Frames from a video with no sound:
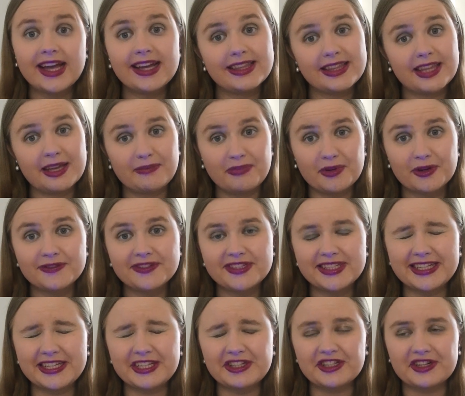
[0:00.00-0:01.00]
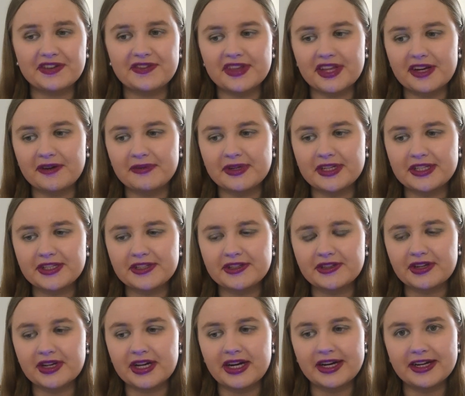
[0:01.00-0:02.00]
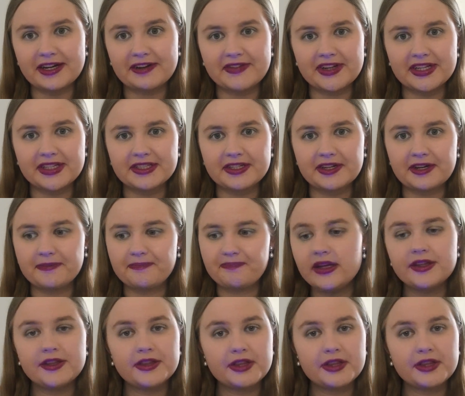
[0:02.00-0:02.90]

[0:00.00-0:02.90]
They both see each other that way. So it kind of adds up.